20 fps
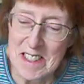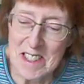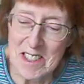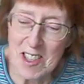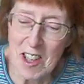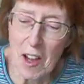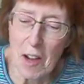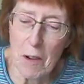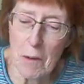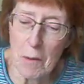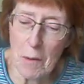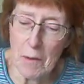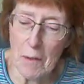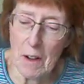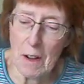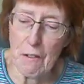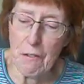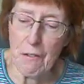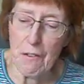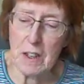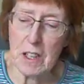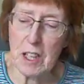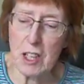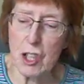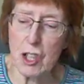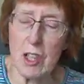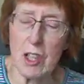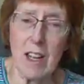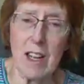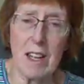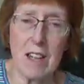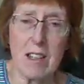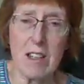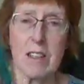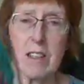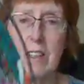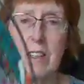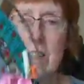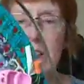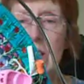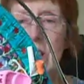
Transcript: So I finished this.